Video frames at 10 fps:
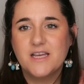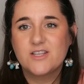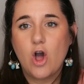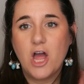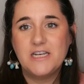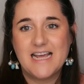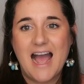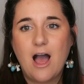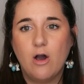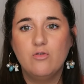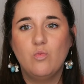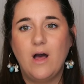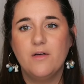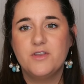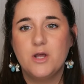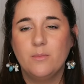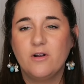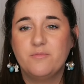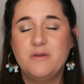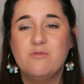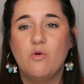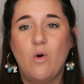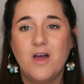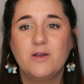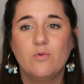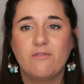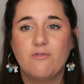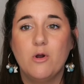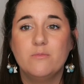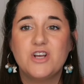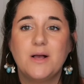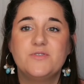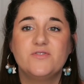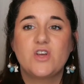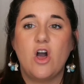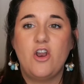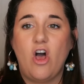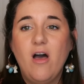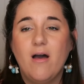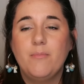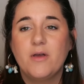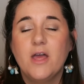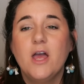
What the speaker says: has gone down while the number of people wanting work from home jobs has gone up,